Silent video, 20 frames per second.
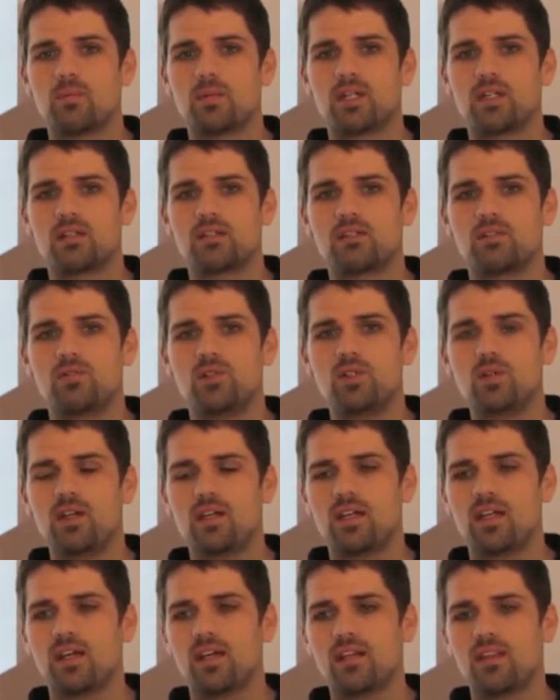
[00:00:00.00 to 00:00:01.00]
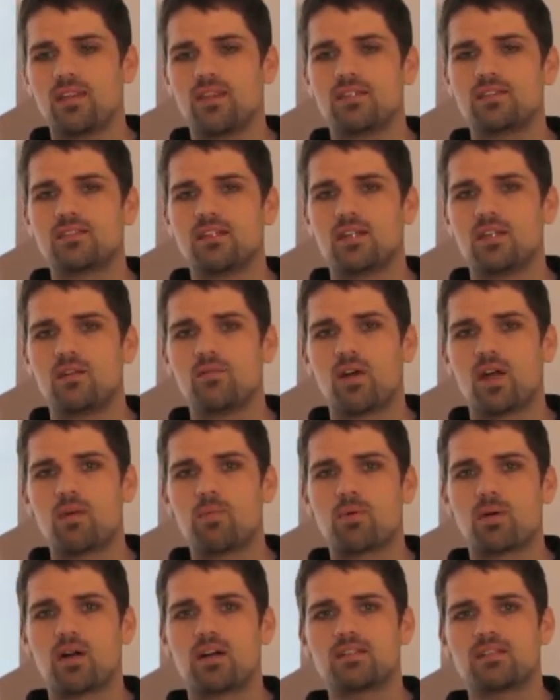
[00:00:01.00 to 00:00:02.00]
because if you can get this
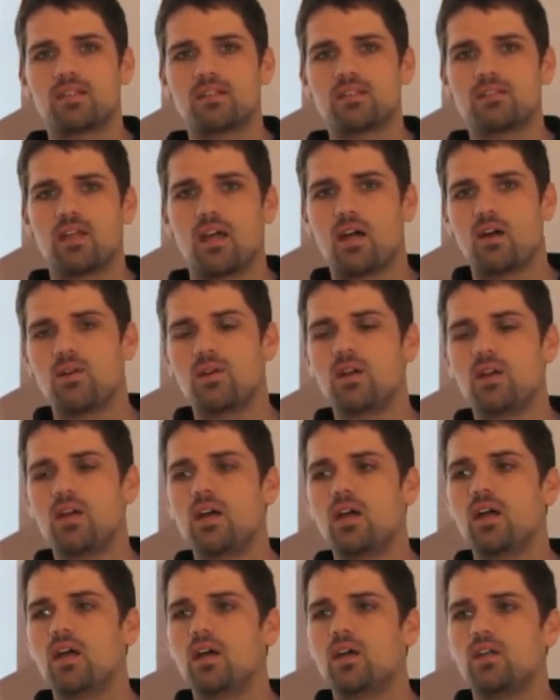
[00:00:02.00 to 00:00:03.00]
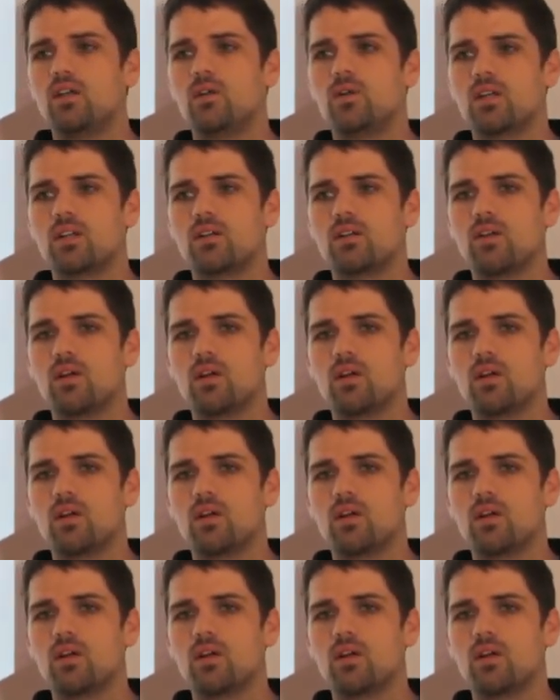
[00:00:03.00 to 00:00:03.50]
invite process down, you can